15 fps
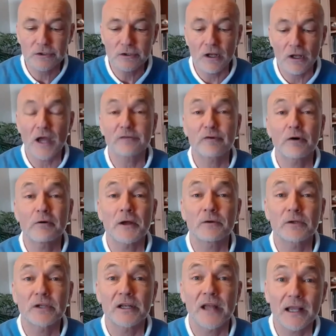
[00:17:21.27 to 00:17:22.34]
life around
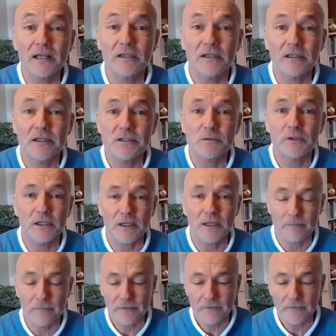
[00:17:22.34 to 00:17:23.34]
connectedness with him.